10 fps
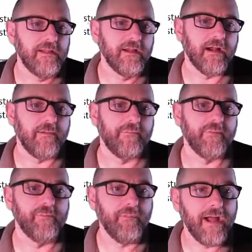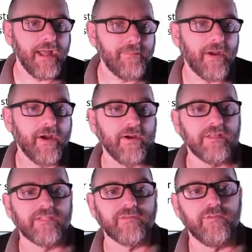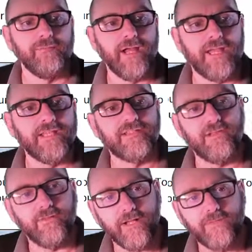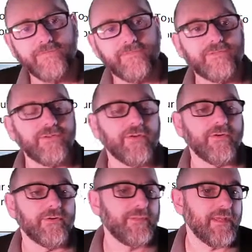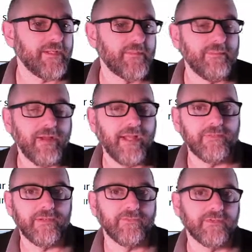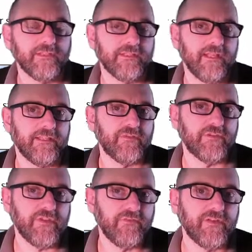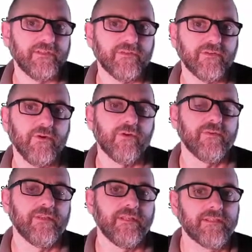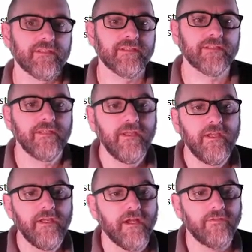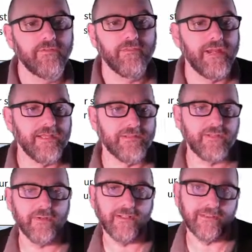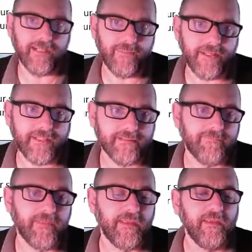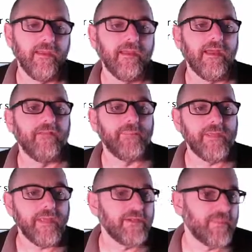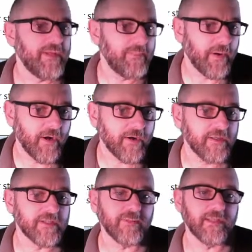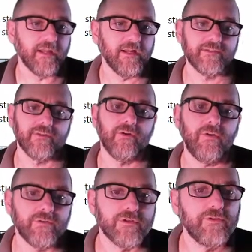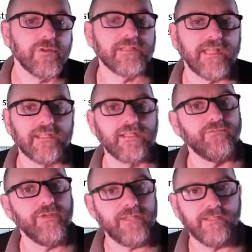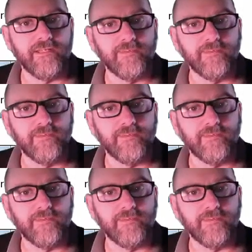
The my part is from MySQL. So phpMyAdmin was designed specifically to work with an instance of the MySQL database. And the PHP part is because the whole tool is actually written in